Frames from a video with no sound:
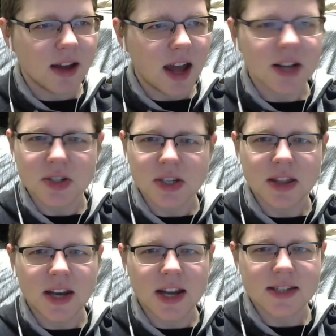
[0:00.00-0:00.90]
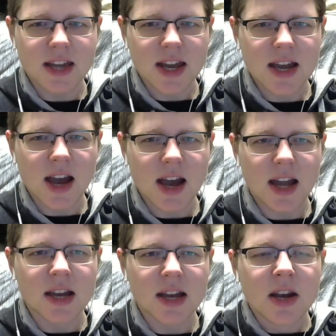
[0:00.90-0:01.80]
actually the next day
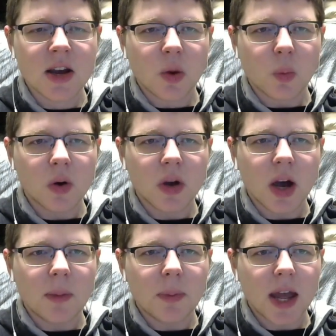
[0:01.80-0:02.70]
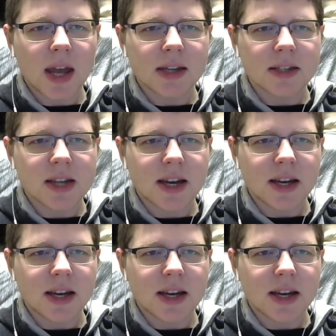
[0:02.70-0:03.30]
I woke up and